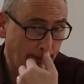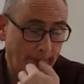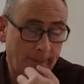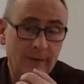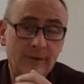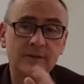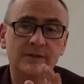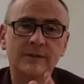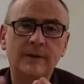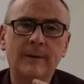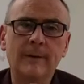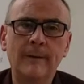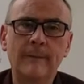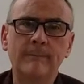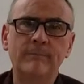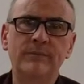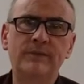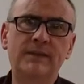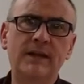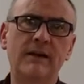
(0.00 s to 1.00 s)
There is a
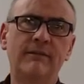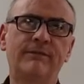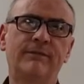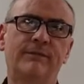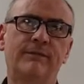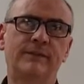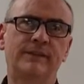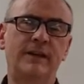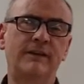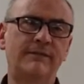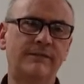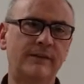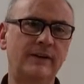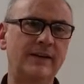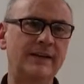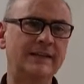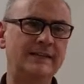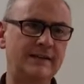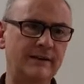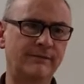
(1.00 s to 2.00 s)
def
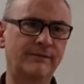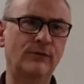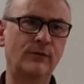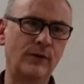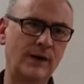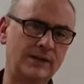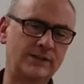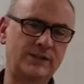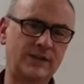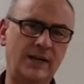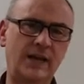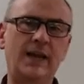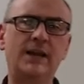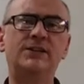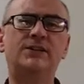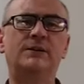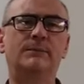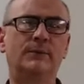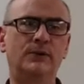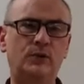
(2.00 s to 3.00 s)
definite
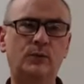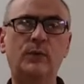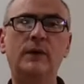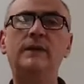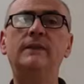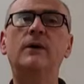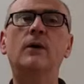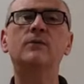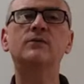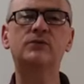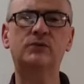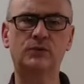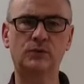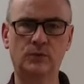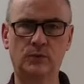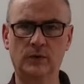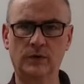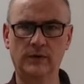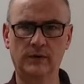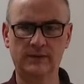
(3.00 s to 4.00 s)
differentiation between those two
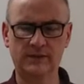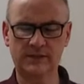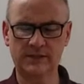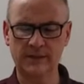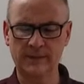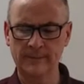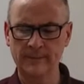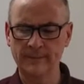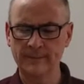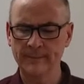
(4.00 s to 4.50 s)
words